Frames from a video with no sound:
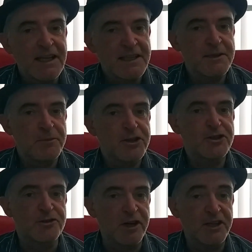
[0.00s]
It's a bit
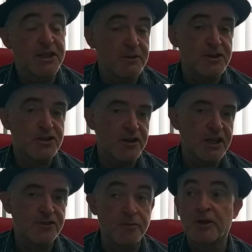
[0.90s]
strange. It's
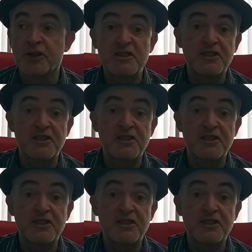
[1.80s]
strange for me because